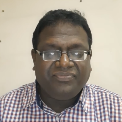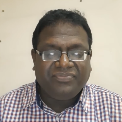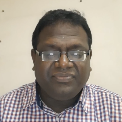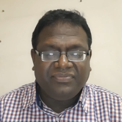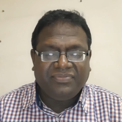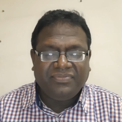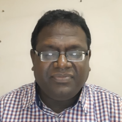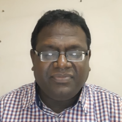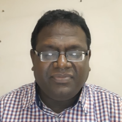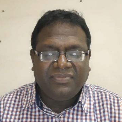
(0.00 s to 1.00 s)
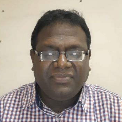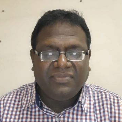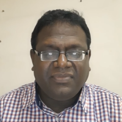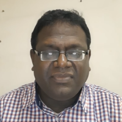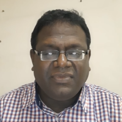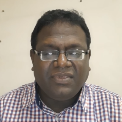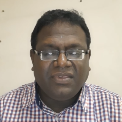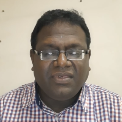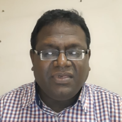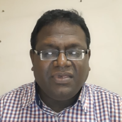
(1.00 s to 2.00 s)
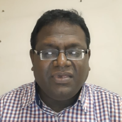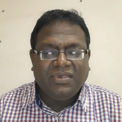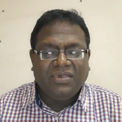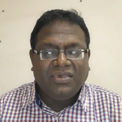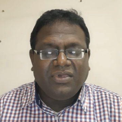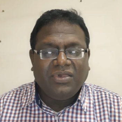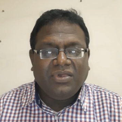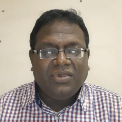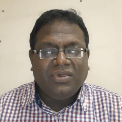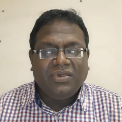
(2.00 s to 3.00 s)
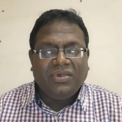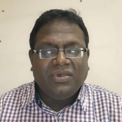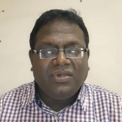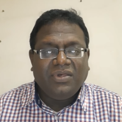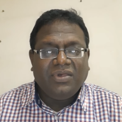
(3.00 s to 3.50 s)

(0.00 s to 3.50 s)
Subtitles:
(silence)